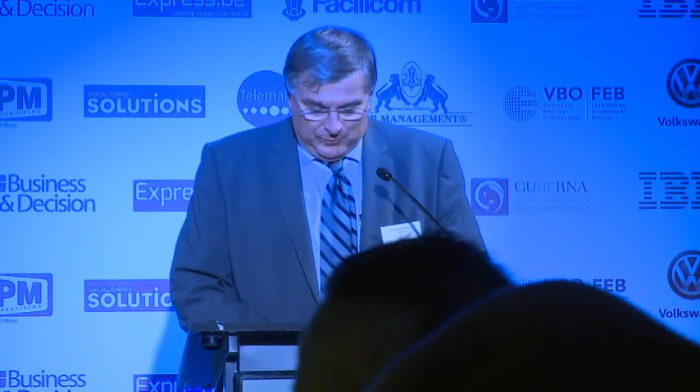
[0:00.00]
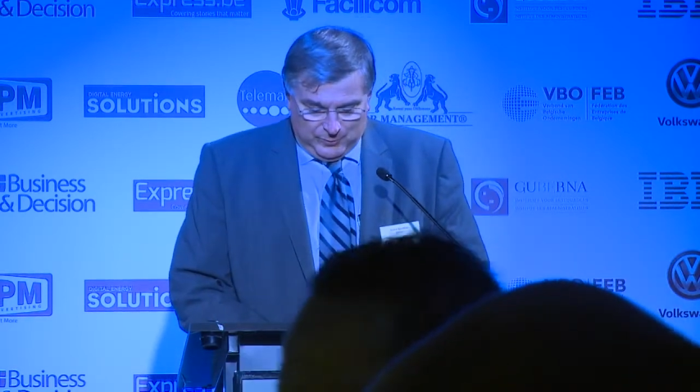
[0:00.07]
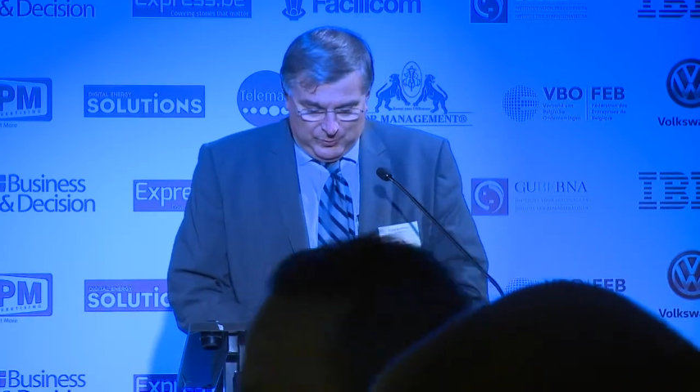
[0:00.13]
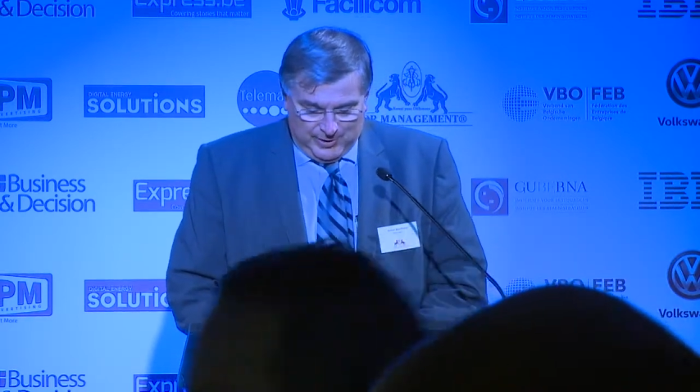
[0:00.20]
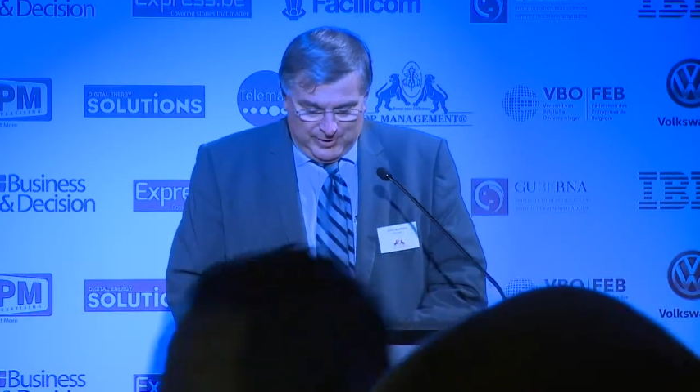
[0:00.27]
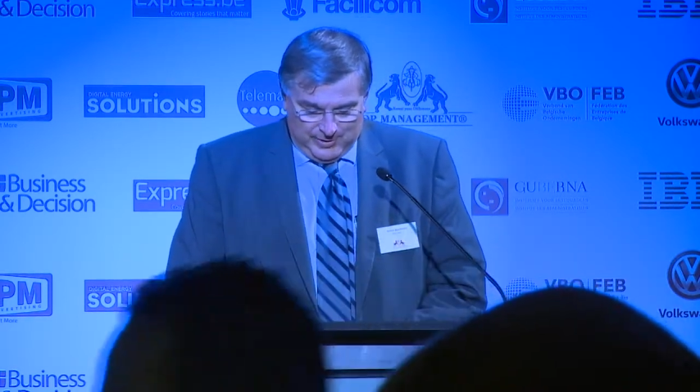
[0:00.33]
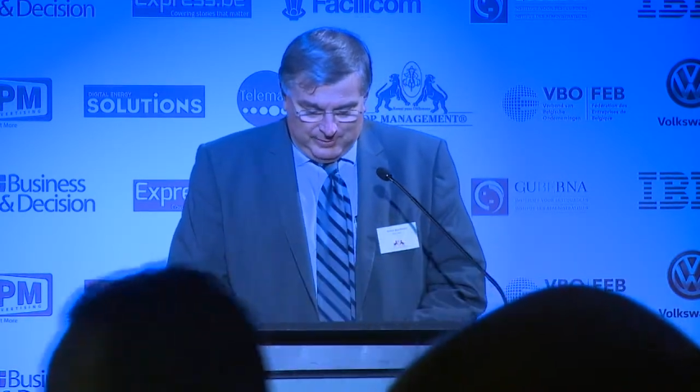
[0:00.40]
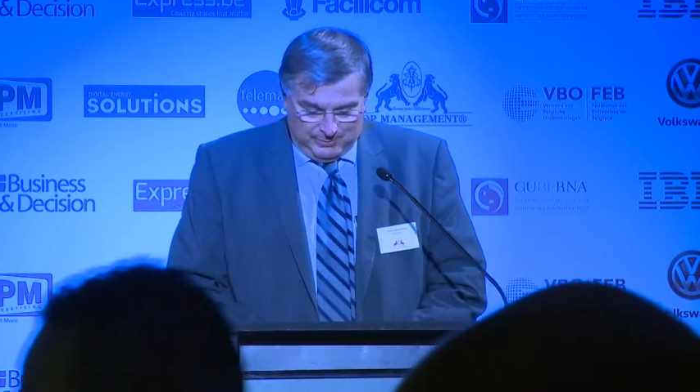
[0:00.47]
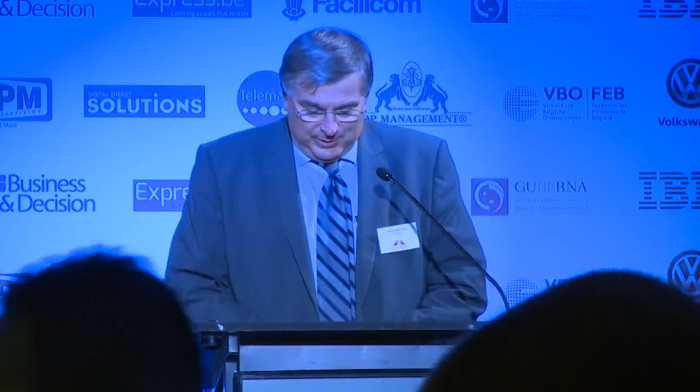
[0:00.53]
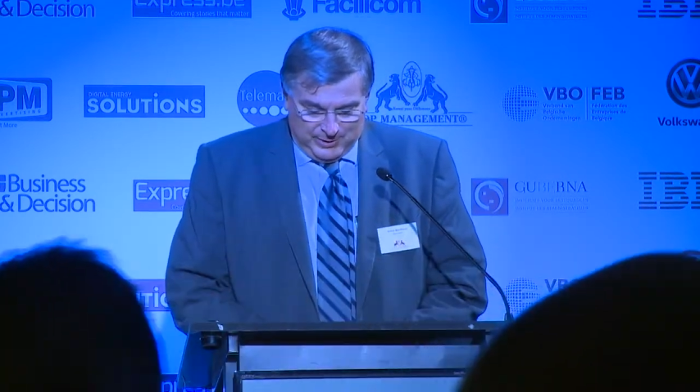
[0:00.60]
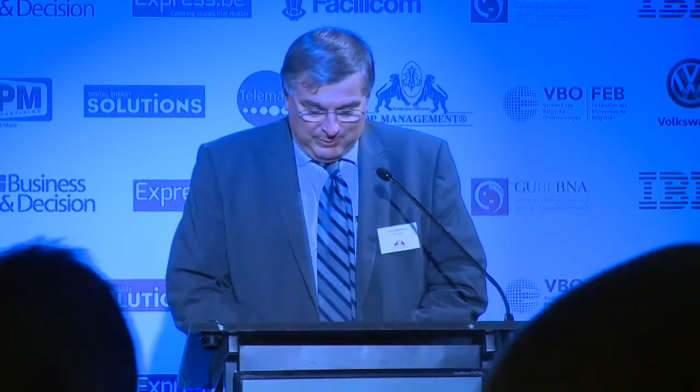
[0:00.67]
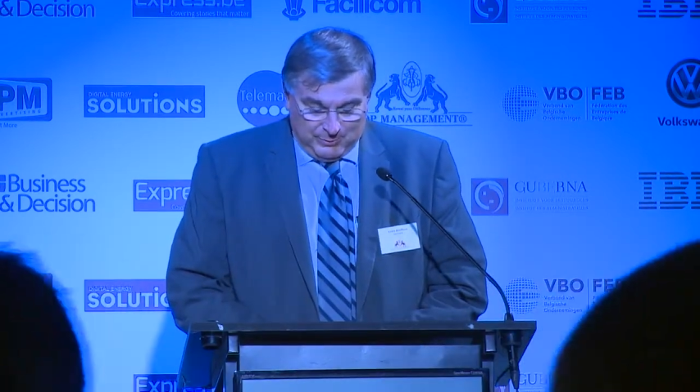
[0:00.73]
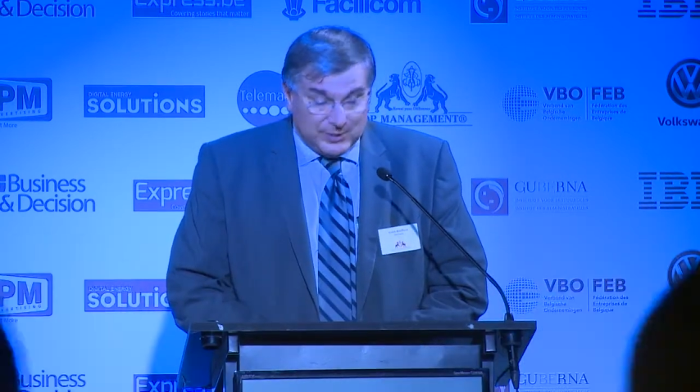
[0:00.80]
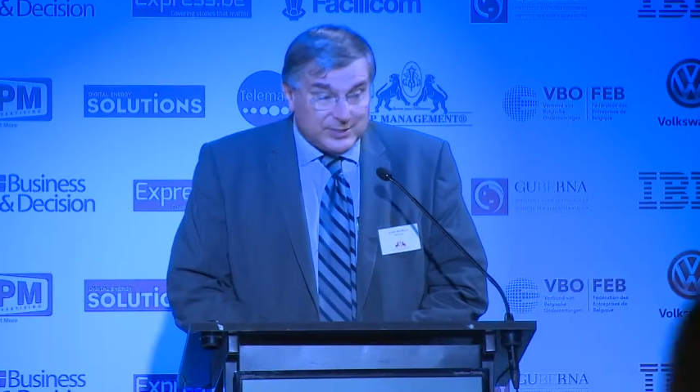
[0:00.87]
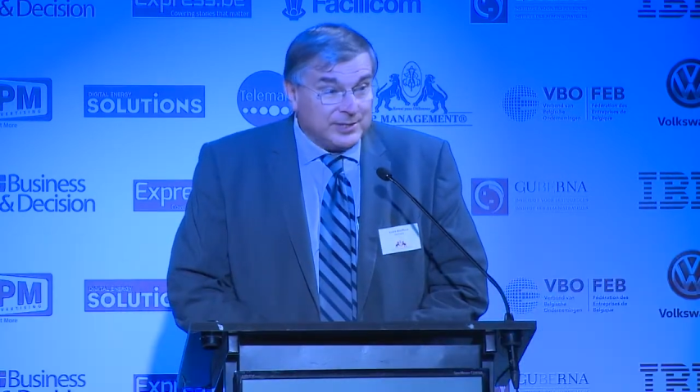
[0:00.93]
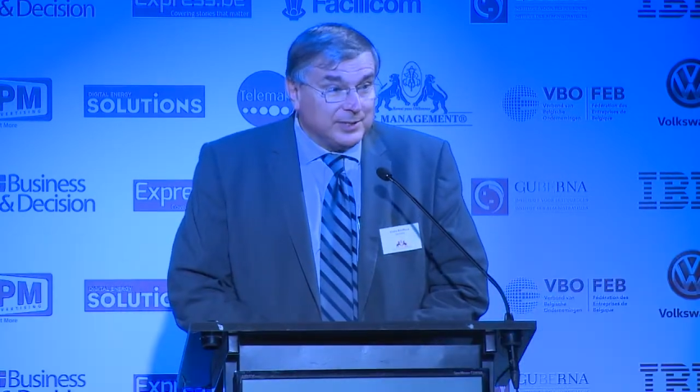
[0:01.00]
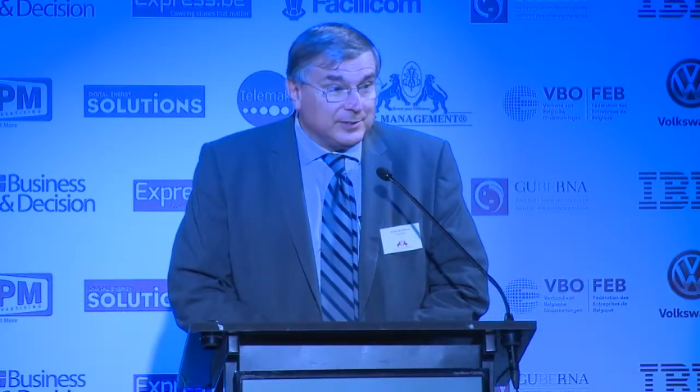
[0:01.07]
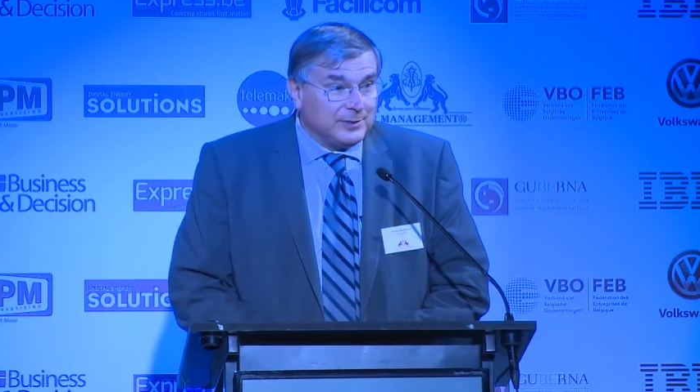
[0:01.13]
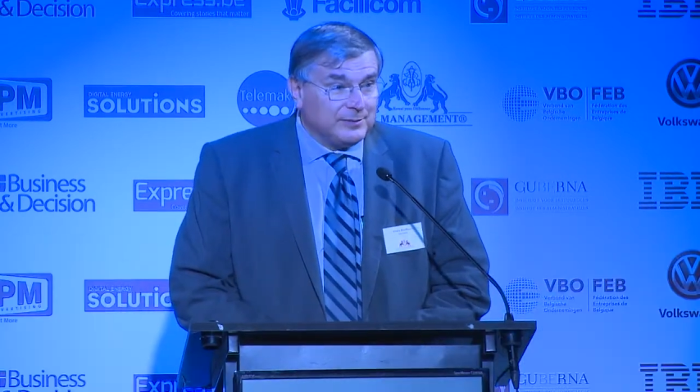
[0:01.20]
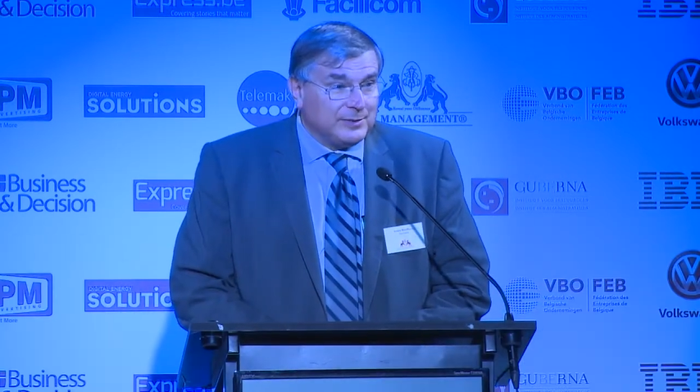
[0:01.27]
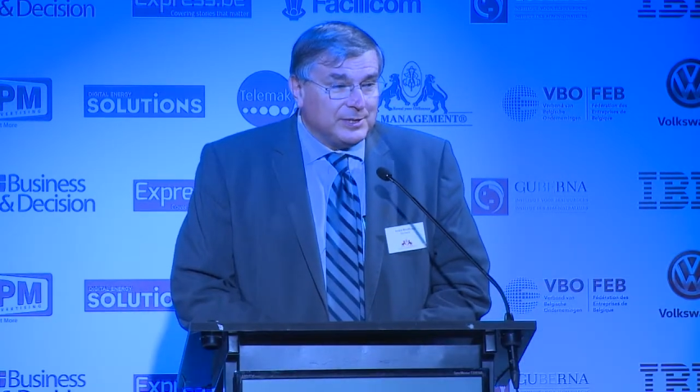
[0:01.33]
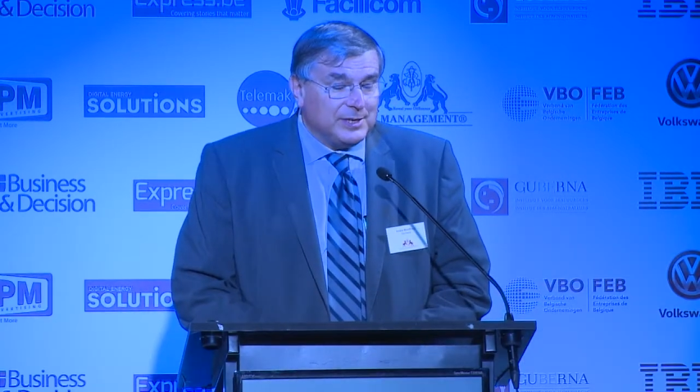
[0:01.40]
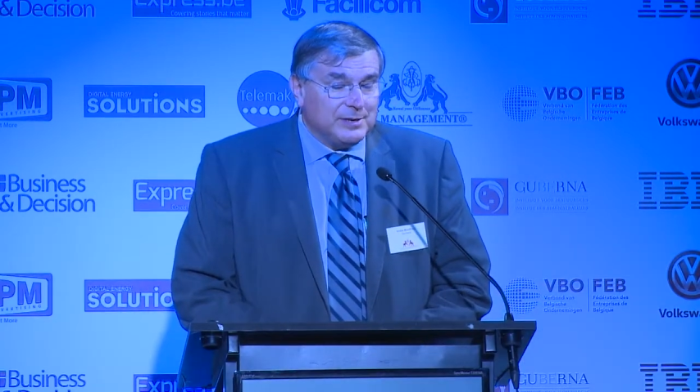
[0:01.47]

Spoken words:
to be the president of this